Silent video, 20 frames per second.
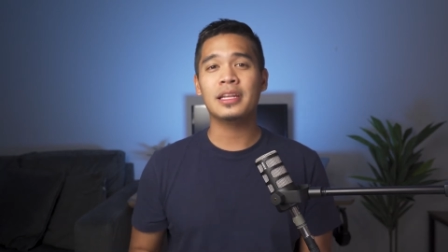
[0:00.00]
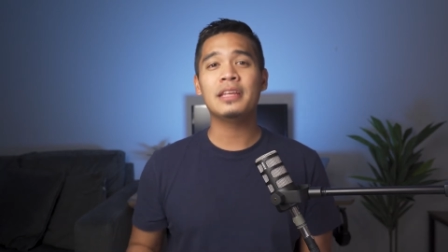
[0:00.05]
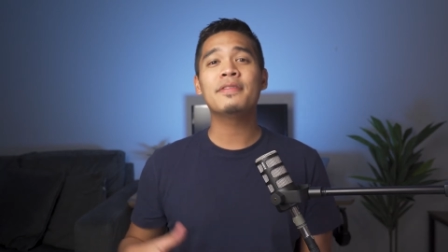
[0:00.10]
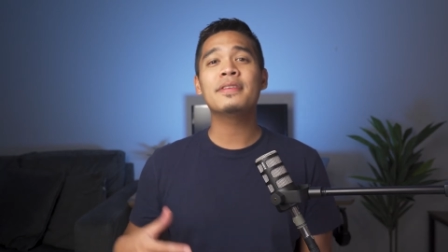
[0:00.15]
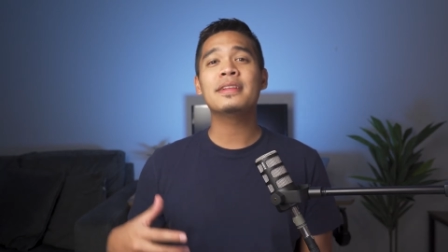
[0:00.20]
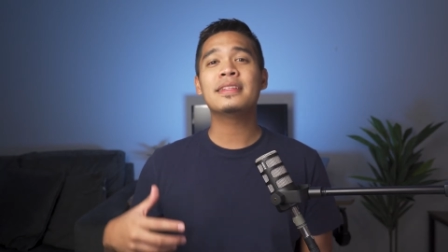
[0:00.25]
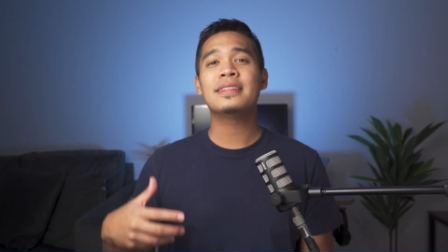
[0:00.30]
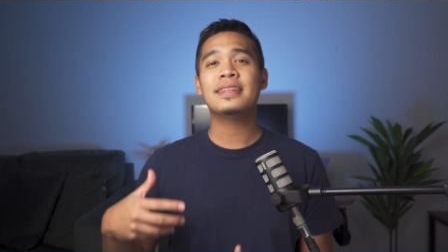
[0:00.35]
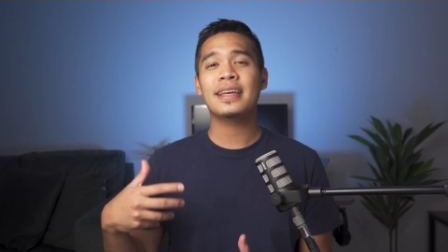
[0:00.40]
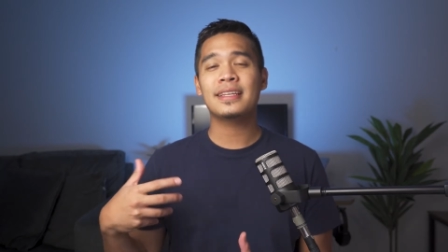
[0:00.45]
and
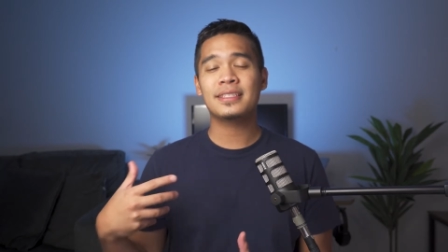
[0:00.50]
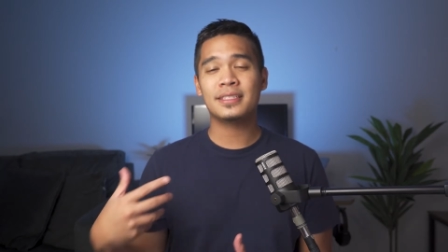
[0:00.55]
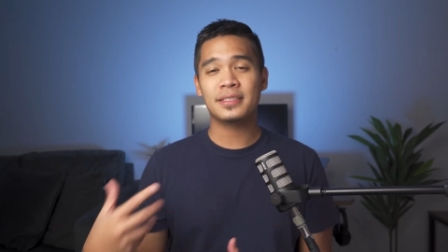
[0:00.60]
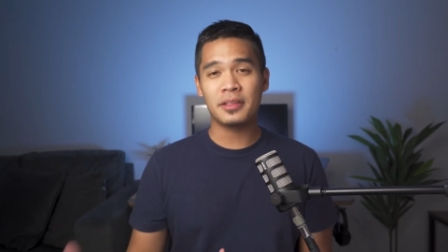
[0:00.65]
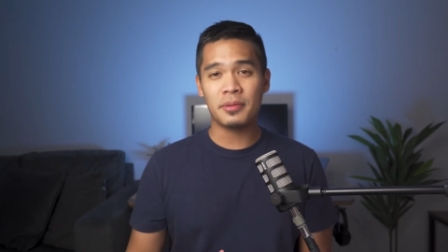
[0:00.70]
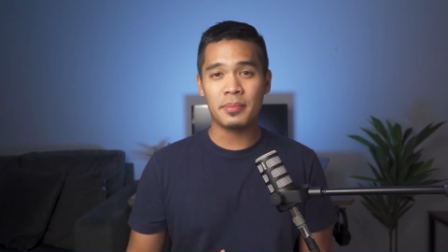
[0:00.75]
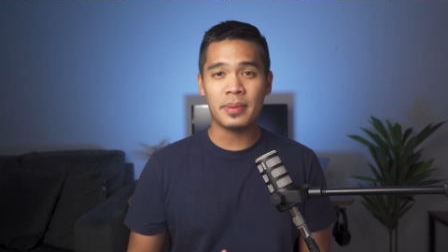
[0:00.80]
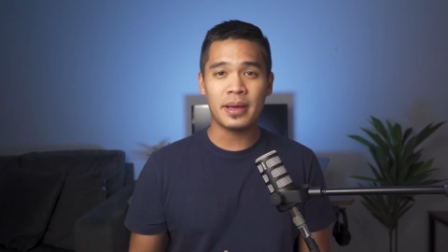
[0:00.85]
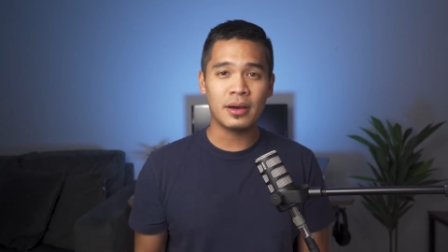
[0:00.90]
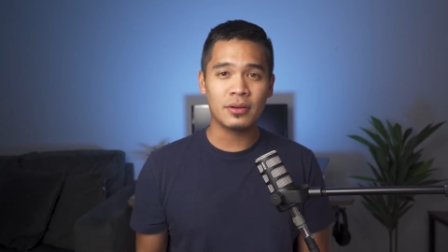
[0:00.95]
even
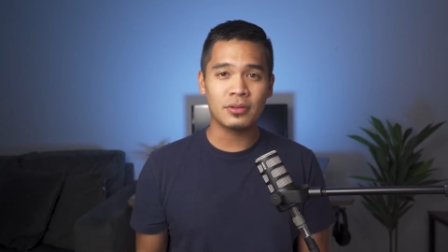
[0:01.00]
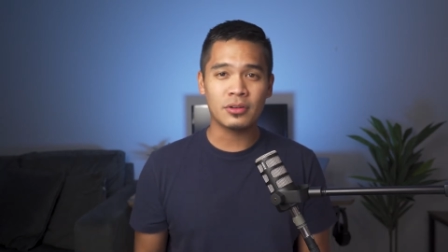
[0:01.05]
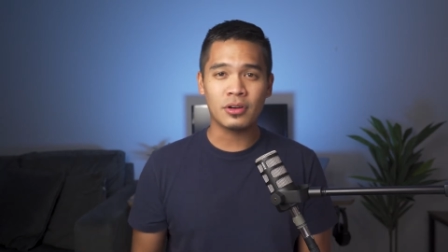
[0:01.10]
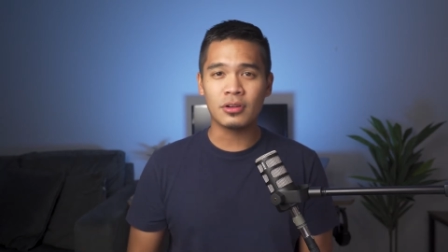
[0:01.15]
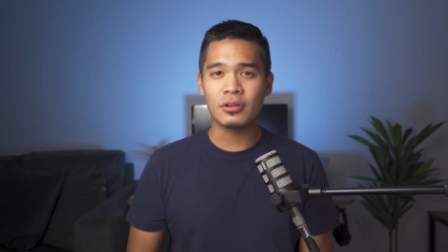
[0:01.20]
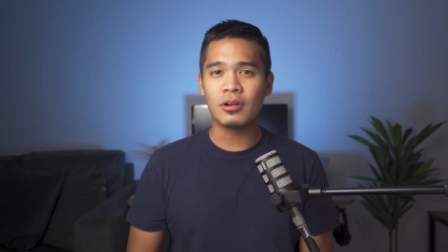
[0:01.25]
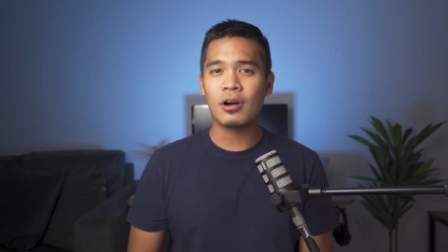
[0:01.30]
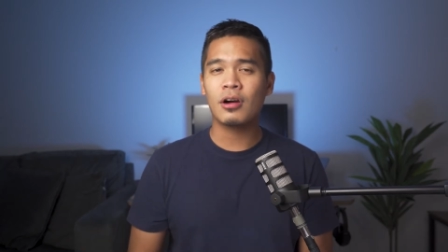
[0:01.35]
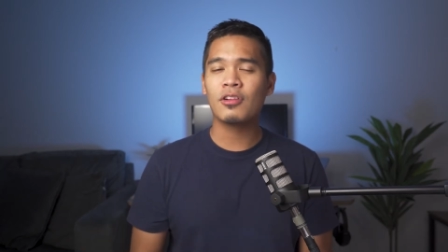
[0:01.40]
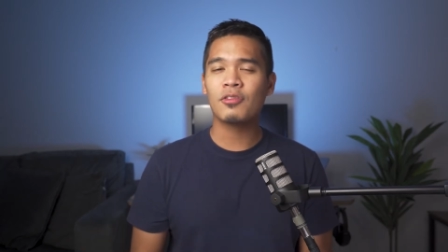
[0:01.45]
tested them out
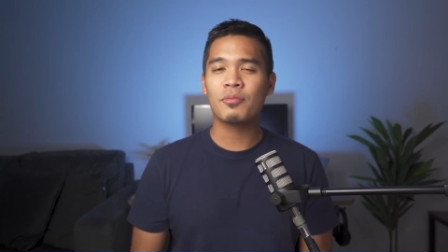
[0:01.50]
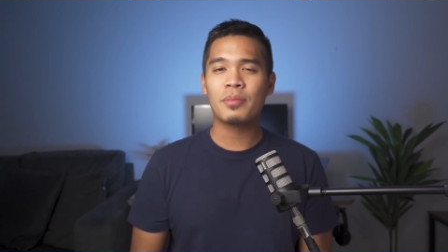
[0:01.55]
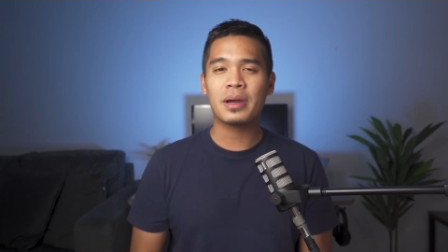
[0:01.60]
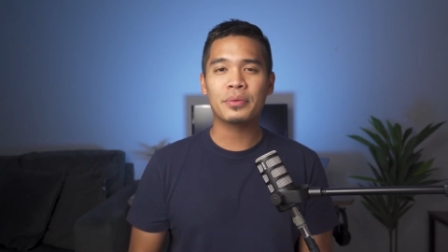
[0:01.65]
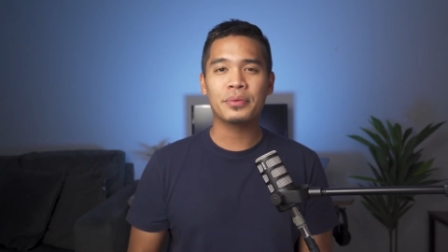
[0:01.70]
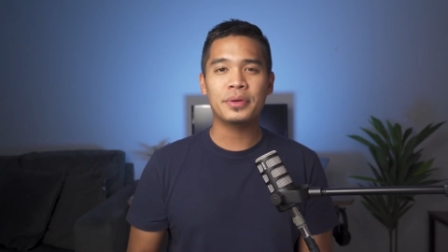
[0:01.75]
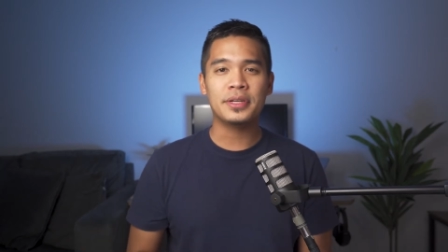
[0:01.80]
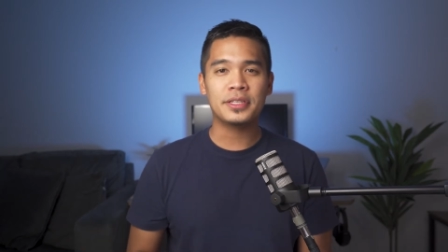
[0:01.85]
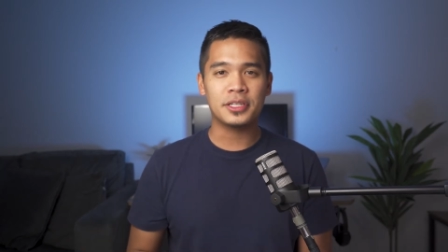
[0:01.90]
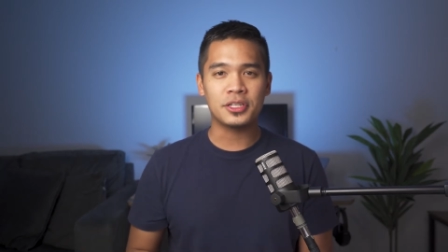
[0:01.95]
on all of
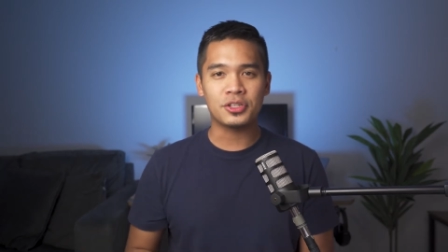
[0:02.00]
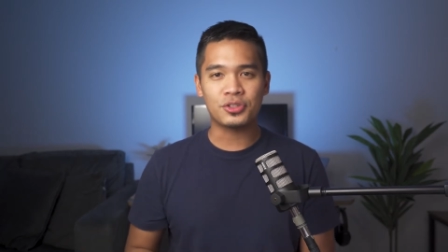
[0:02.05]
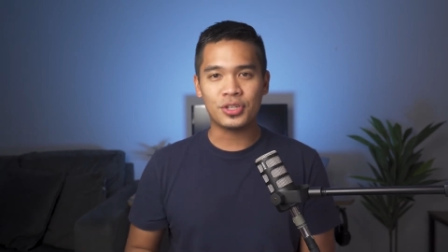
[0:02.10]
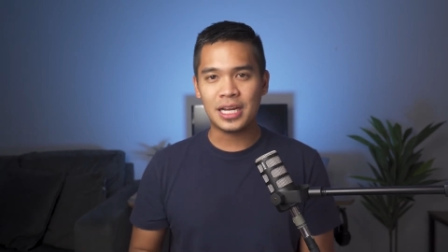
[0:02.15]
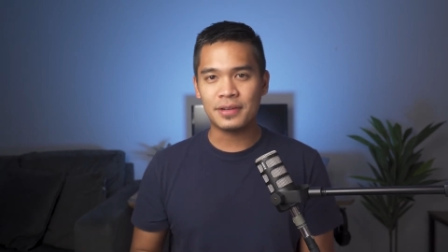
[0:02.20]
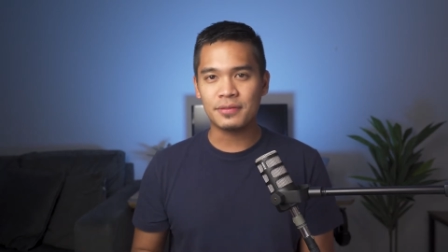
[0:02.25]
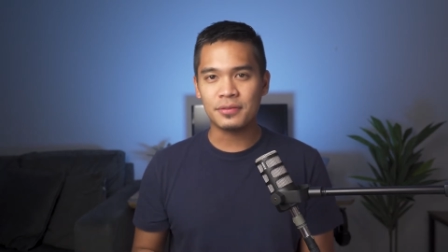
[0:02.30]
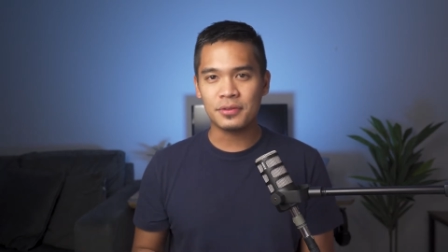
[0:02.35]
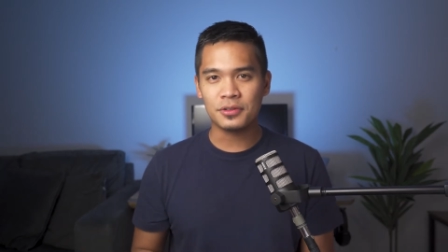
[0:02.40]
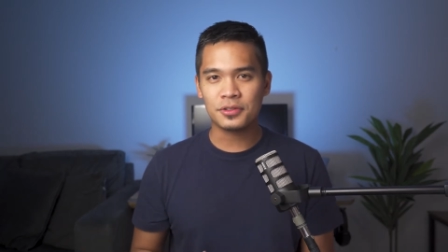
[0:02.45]
my recent
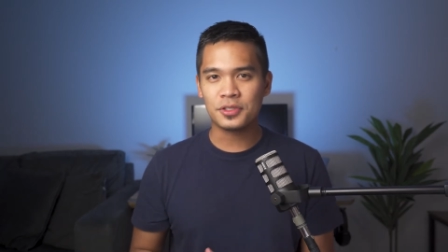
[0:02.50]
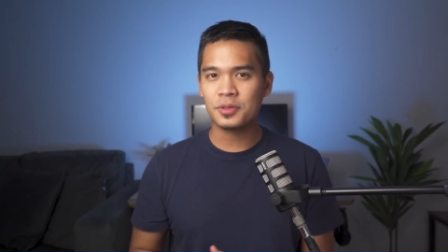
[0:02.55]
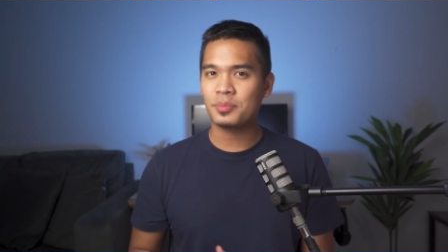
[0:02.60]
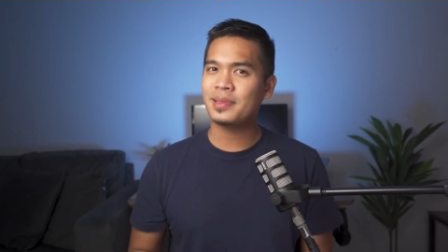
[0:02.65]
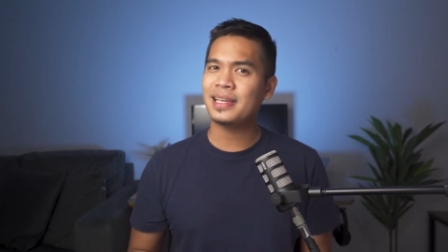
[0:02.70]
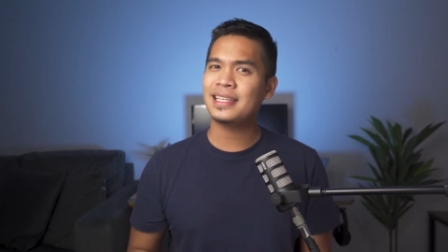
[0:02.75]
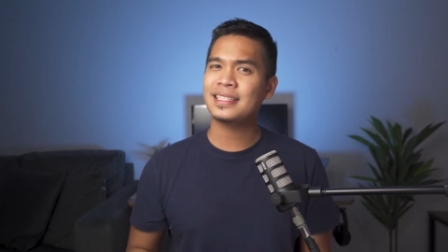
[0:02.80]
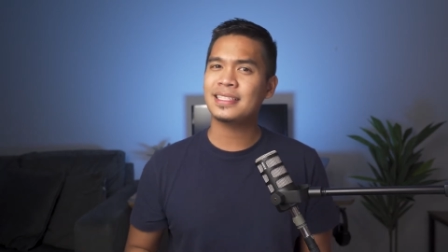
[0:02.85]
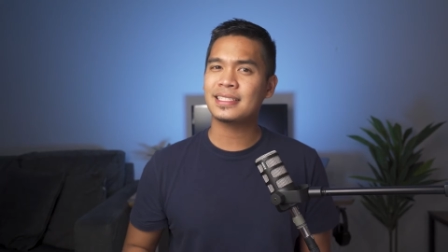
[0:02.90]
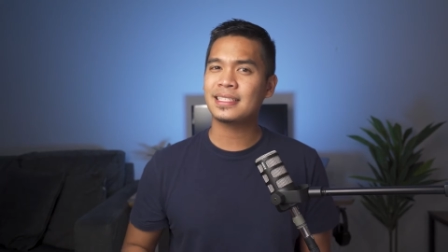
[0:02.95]
travels to
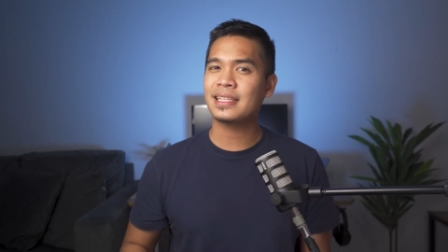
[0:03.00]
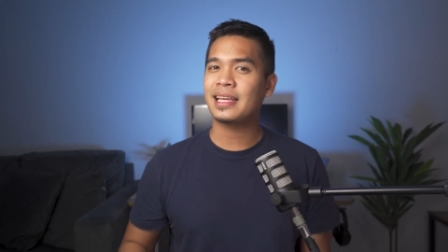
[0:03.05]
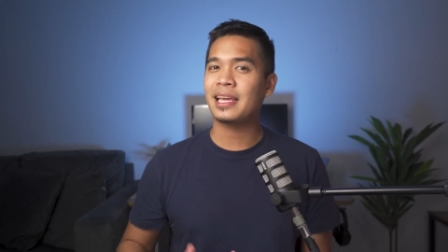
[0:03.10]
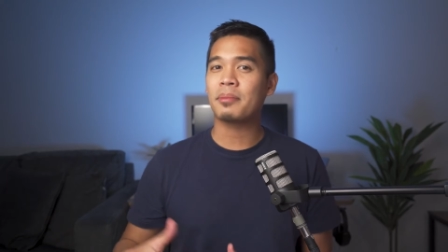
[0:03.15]
places